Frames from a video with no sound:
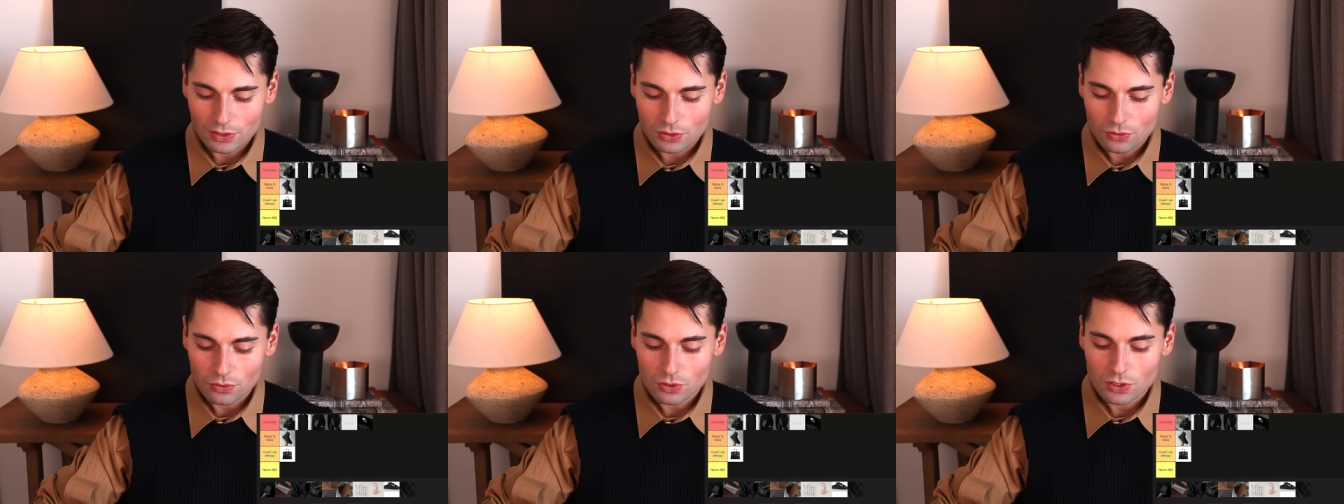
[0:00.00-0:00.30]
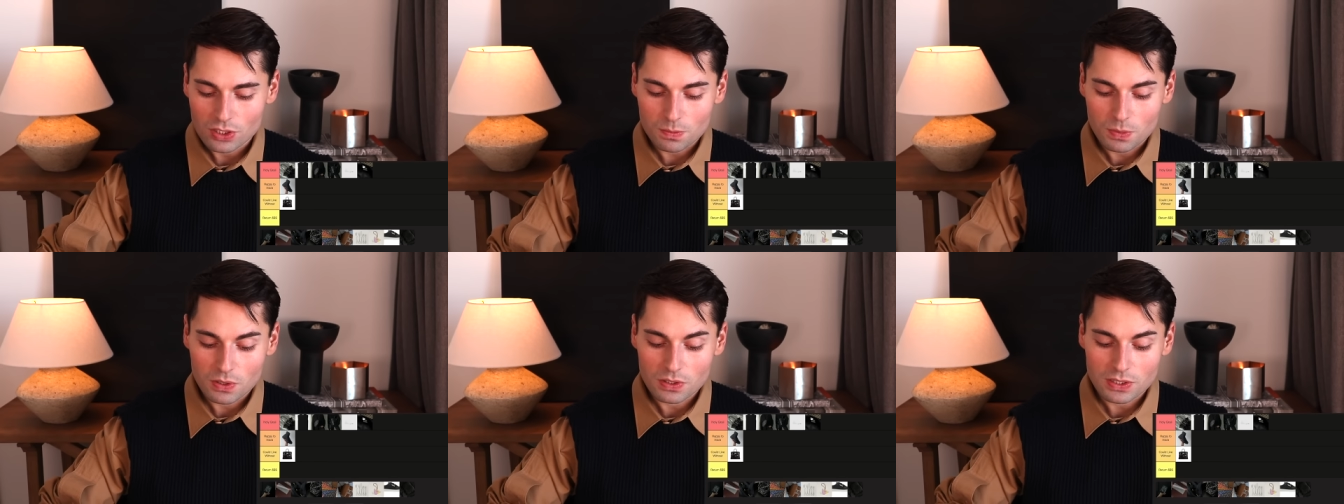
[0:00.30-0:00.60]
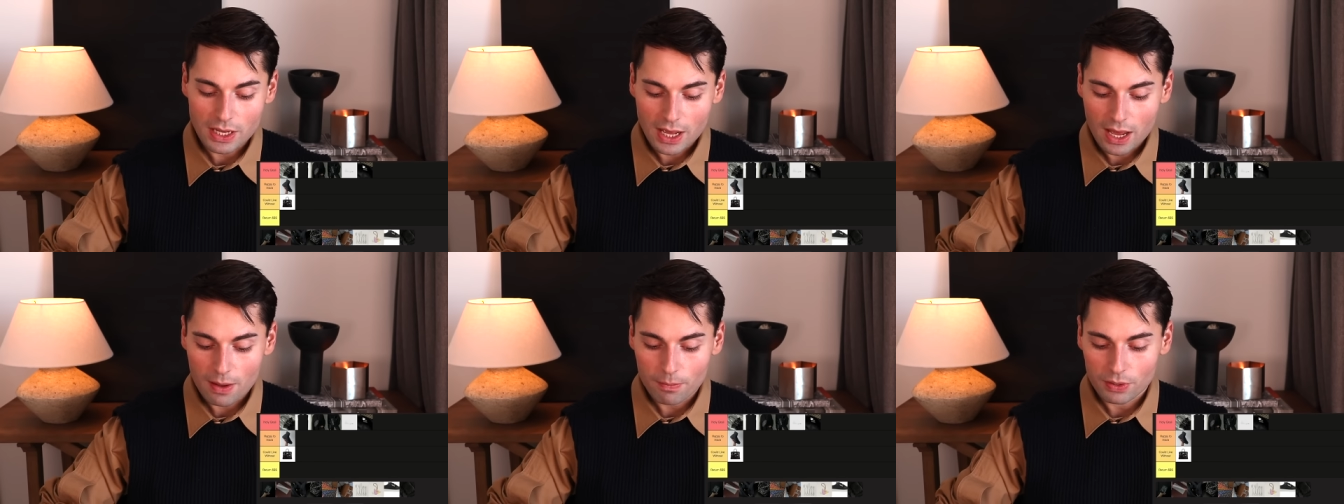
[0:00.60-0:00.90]
too just because
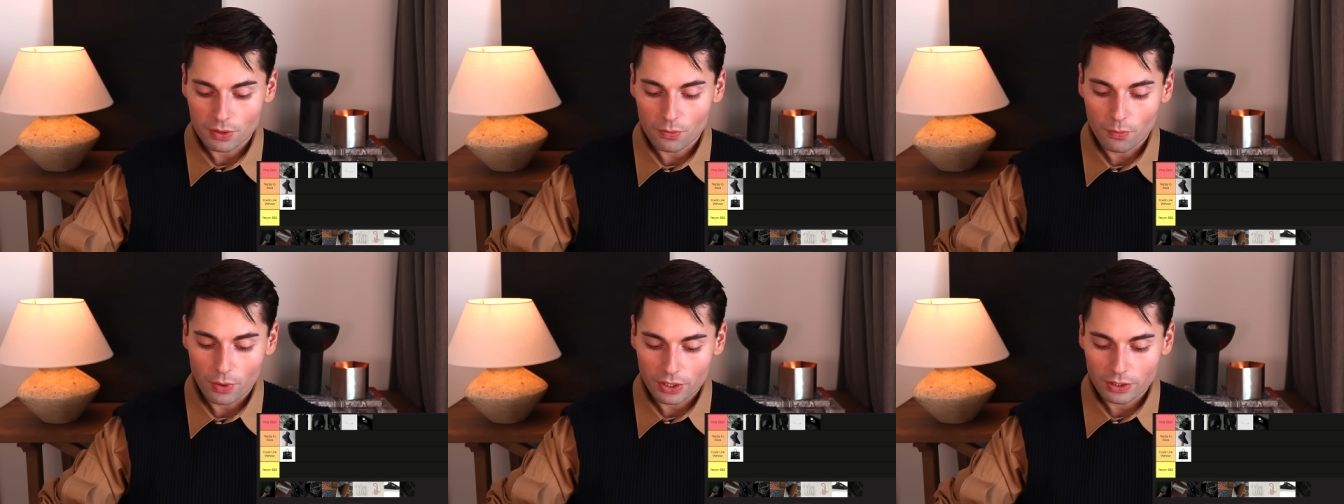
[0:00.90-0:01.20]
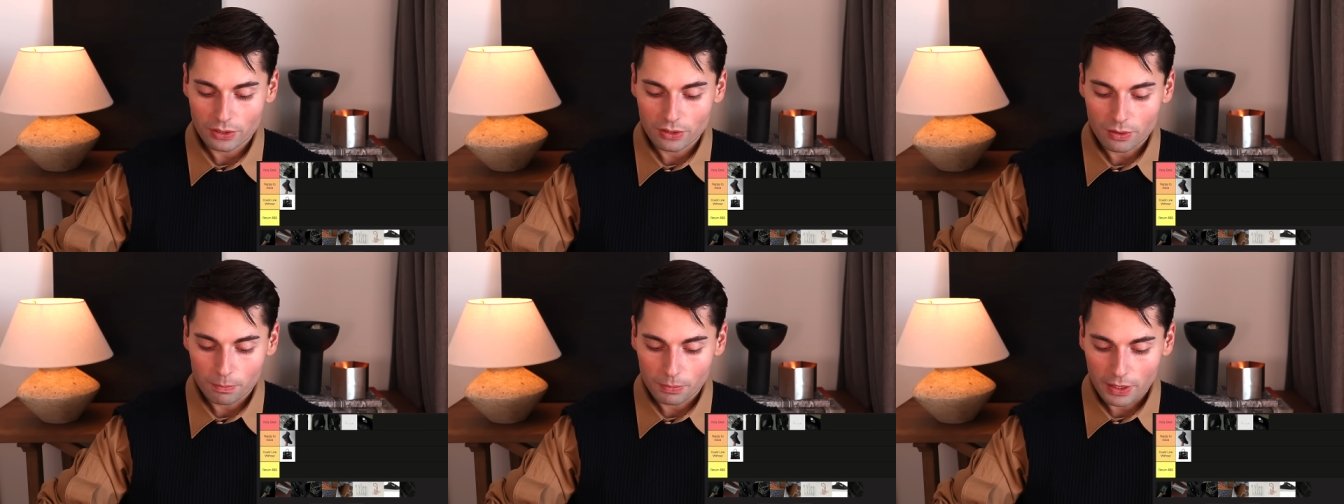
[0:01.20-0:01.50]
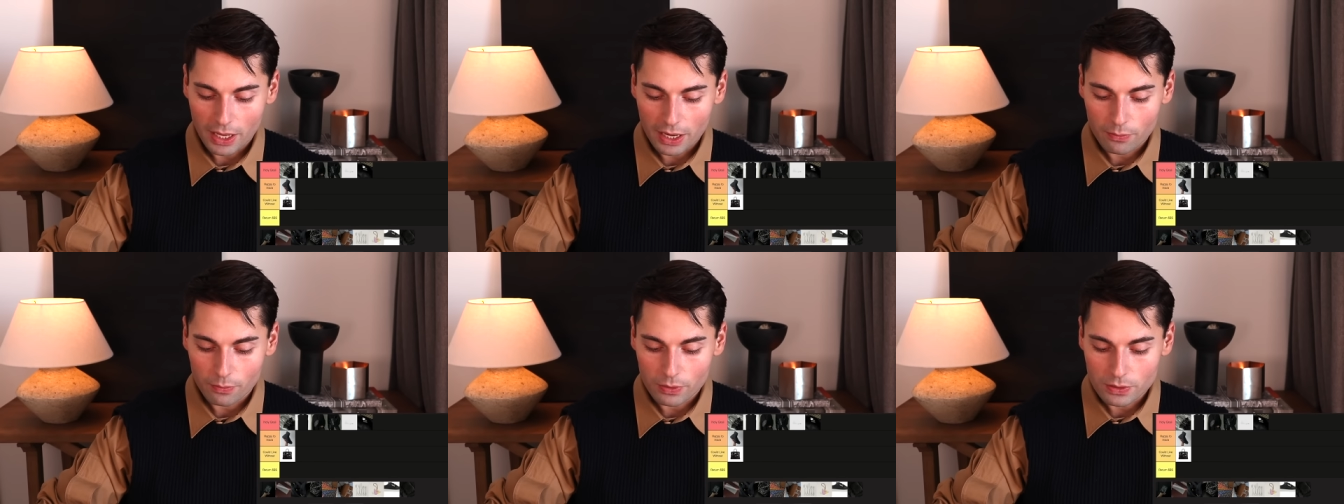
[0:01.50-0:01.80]
I have been wearing the
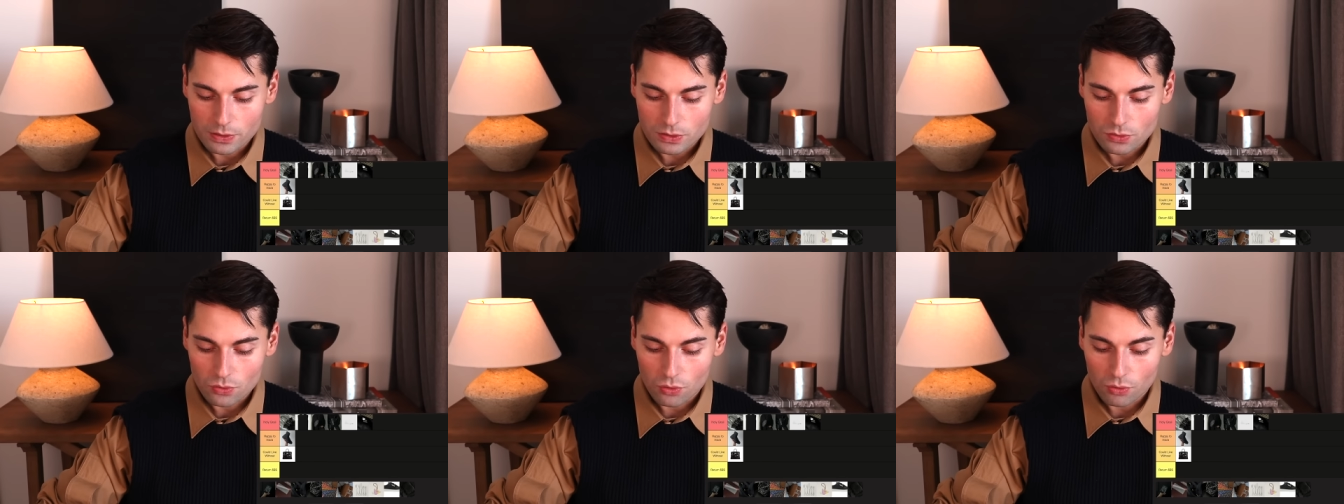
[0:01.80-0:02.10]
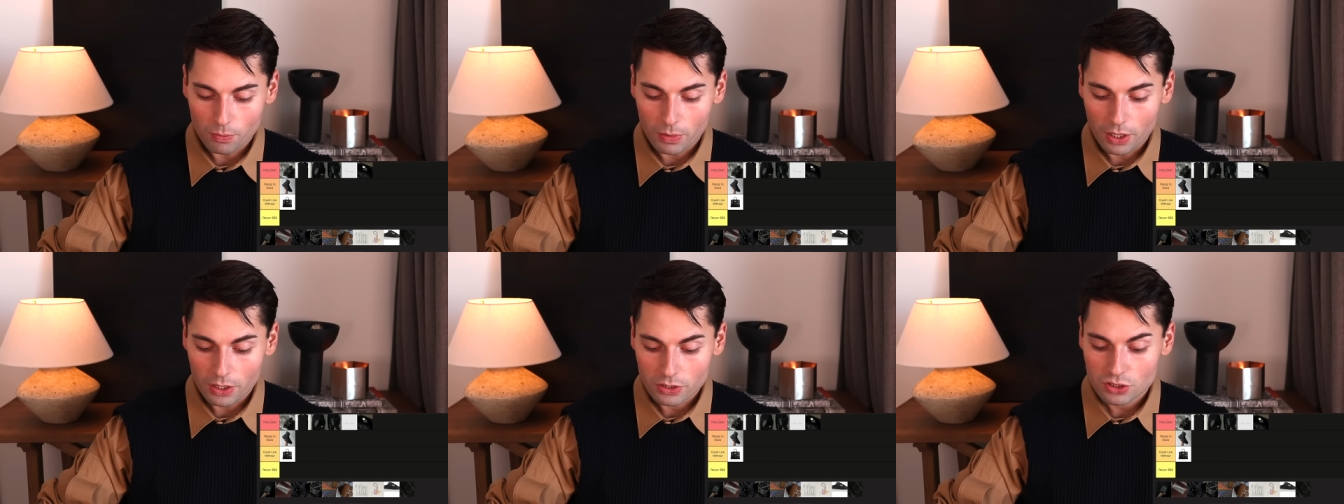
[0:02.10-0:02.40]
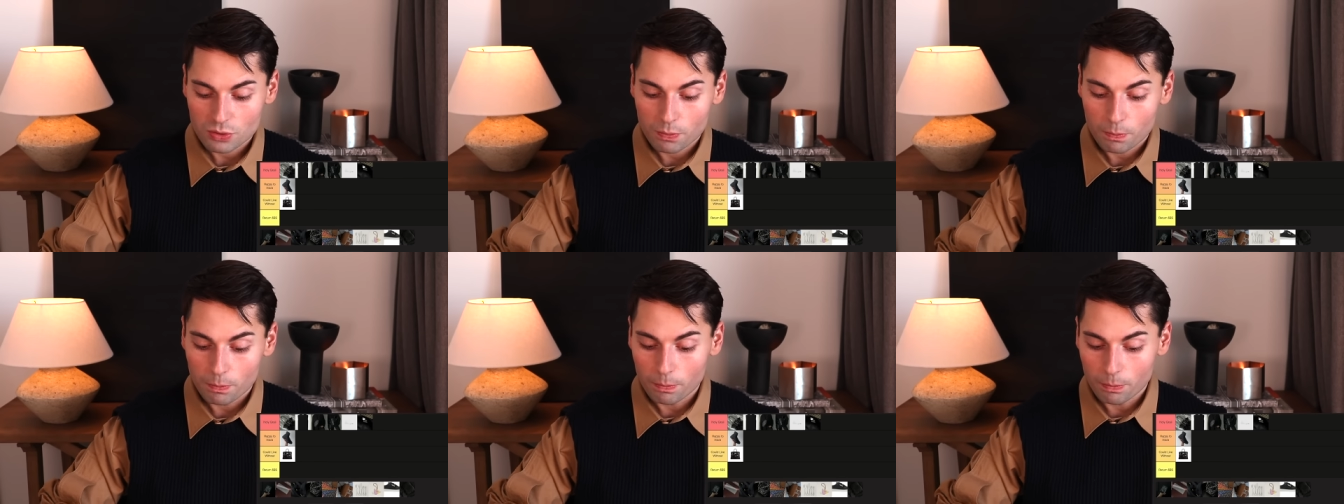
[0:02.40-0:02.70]
black one so
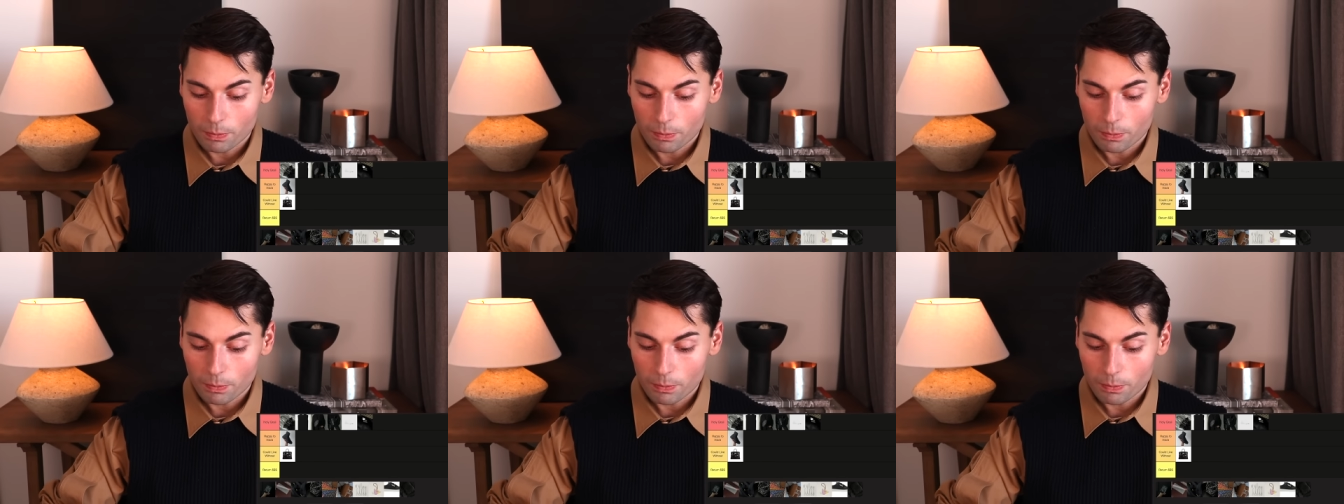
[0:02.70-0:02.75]
much.